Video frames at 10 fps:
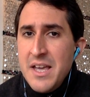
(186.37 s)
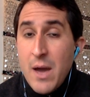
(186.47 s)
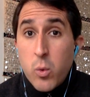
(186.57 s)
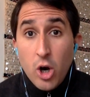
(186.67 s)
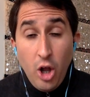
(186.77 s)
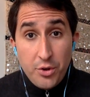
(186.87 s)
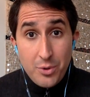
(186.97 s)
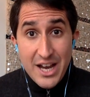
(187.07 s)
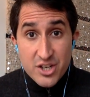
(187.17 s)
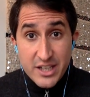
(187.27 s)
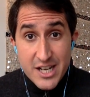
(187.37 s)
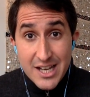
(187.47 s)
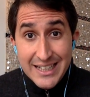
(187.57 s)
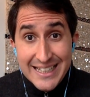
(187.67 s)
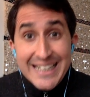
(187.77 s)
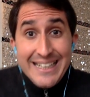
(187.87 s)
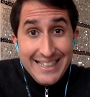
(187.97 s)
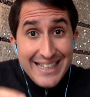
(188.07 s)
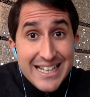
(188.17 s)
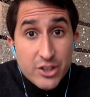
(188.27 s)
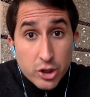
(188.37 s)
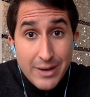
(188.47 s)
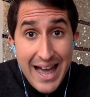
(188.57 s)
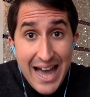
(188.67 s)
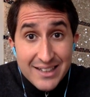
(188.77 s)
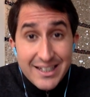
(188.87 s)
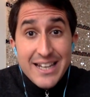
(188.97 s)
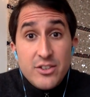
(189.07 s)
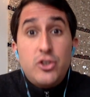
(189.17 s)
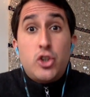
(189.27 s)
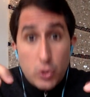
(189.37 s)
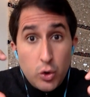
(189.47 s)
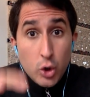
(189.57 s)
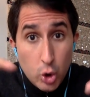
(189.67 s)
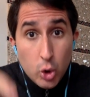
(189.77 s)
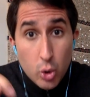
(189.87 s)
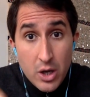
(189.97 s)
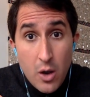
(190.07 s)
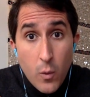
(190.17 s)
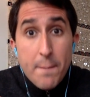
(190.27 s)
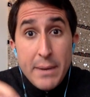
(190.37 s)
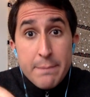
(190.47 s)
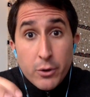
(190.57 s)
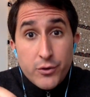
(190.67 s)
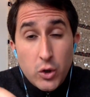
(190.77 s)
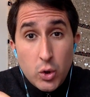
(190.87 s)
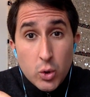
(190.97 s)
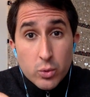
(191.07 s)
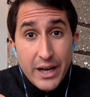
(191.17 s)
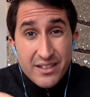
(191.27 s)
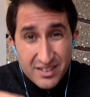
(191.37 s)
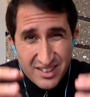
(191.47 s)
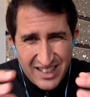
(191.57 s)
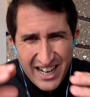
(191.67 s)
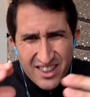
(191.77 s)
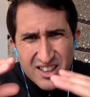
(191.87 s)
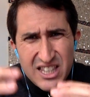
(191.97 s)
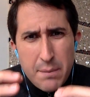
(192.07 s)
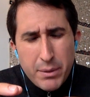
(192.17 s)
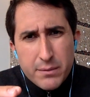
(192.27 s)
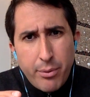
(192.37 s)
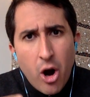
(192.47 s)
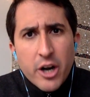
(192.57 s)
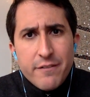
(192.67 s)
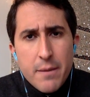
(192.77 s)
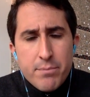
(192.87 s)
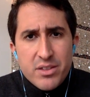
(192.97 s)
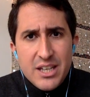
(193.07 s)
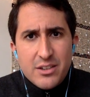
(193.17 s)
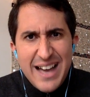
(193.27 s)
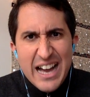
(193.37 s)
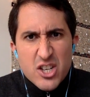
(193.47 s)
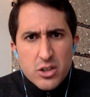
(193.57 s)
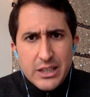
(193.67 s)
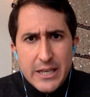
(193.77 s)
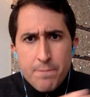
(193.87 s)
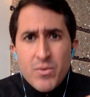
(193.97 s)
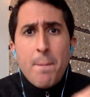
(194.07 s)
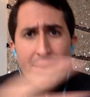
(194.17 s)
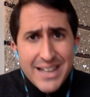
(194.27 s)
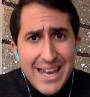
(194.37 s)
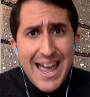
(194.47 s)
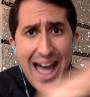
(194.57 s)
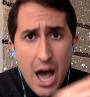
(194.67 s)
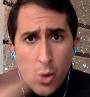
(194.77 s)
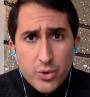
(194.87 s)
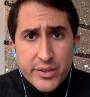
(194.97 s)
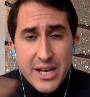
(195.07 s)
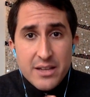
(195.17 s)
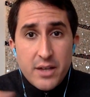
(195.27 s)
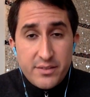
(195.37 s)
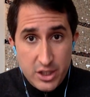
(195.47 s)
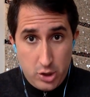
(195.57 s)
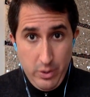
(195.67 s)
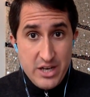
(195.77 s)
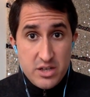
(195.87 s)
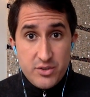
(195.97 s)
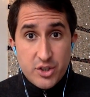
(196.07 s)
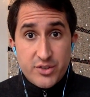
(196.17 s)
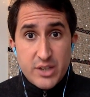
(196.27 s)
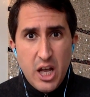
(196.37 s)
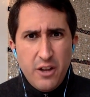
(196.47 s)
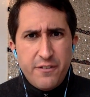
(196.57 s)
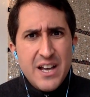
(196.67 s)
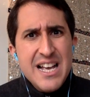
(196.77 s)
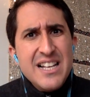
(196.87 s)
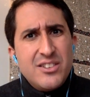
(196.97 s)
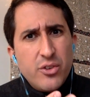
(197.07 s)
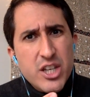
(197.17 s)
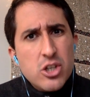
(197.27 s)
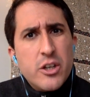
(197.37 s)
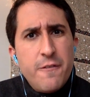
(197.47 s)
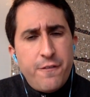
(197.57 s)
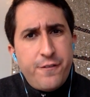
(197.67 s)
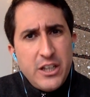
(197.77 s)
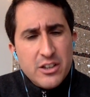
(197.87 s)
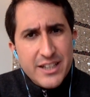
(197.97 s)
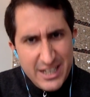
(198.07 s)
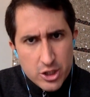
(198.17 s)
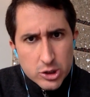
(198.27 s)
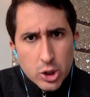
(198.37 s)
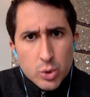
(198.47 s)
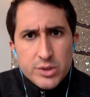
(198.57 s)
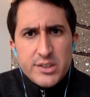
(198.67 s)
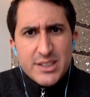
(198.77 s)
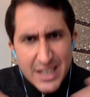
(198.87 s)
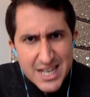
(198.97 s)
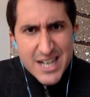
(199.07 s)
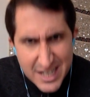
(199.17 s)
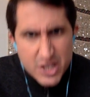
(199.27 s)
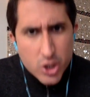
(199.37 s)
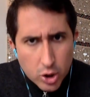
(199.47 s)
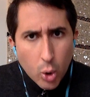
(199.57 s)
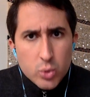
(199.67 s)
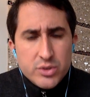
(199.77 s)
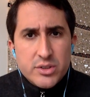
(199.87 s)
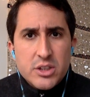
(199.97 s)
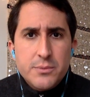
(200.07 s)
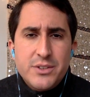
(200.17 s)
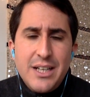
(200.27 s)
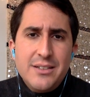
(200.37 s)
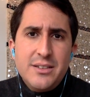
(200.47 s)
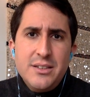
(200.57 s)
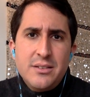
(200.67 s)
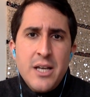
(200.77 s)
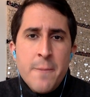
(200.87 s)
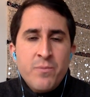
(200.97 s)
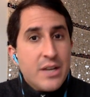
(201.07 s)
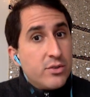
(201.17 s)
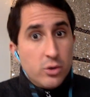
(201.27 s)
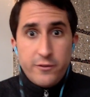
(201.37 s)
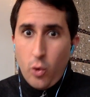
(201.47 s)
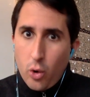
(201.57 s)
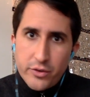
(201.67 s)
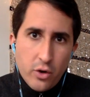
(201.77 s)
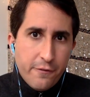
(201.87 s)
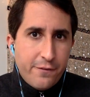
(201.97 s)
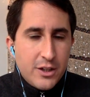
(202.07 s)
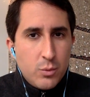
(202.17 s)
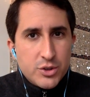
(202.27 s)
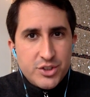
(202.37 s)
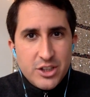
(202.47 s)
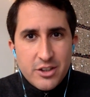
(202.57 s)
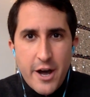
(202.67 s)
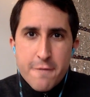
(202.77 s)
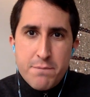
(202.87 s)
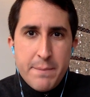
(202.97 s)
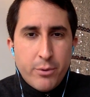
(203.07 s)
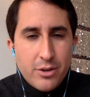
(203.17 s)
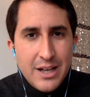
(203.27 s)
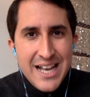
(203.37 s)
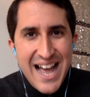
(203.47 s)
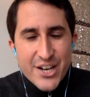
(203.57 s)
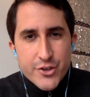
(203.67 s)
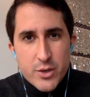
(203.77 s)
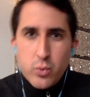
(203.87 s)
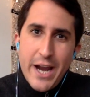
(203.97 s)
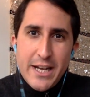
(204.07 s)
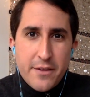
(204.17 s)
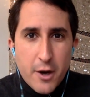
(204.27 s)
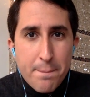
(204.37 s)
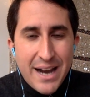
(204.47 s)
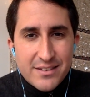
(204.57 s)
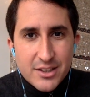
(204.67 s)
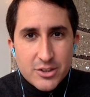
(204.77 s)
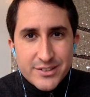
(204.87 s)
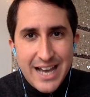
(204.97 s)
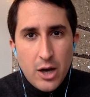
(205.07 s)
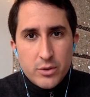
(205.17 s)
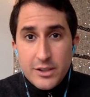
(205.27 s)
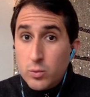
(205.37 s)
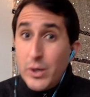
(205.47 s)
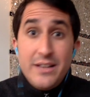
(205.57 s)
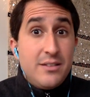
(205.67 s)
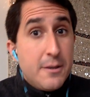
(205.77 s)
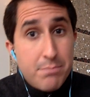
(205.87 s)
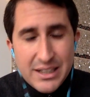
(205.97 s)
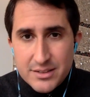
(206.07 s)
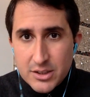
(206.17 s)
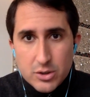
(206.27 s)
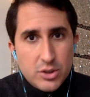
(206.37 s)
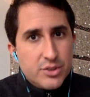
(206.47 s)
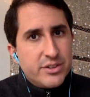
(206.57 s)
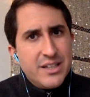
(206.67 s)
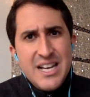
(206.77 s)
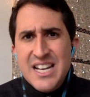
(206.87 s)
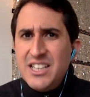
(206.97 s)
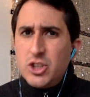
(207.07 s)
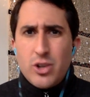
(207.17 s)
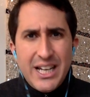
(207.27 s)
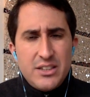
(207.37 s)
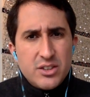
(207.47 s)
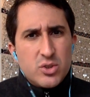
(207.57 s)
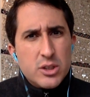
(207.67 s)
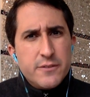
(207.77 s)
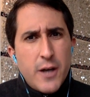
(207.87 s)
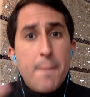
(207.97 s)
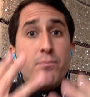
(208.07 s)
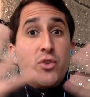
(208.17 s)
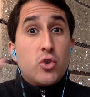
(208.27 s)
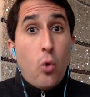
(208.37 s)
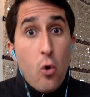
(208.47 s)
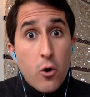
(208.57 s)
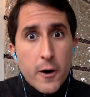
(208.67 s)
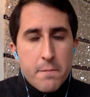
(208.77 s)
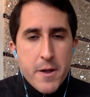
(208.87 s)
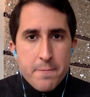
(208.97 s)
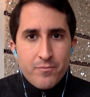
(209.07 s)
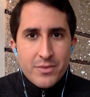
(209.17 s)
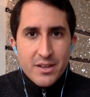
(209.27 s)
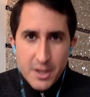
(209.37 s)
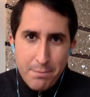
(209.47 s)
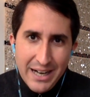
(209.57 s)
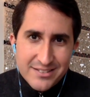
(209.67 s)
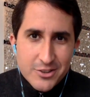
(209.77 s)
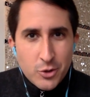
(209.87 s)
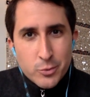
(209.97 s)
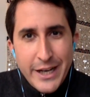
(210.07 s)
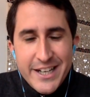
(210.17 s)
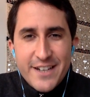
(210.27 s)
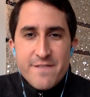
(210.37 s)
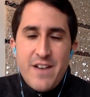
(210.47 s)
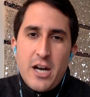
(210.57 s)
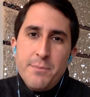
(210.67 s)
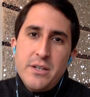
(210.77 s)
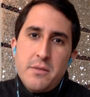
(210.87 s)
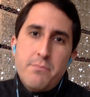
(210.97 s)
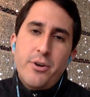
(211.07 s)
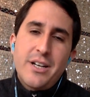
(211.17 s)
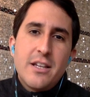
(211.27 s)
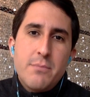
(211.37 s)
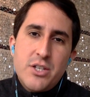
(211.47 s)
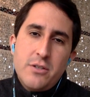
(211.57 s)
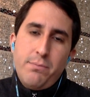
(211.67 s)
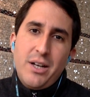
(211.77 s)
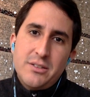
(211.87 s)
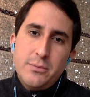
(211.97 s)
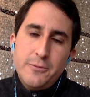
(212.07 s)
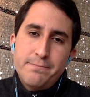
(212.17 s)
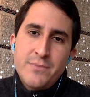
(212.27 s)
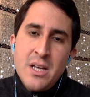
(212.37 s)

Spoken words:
And we're also actually going to interact and do what people do, right? This is kind of the deepest part of empathy, to actually play out the situations yourself so that you can feel it in your own skin and in your own circumstances. And so, of course, hopefully we'll see a lot of people actually riding their bicycles out and renting bicycles and trying to sort of absorb the bicycle riding environment in Bergen as much as possible.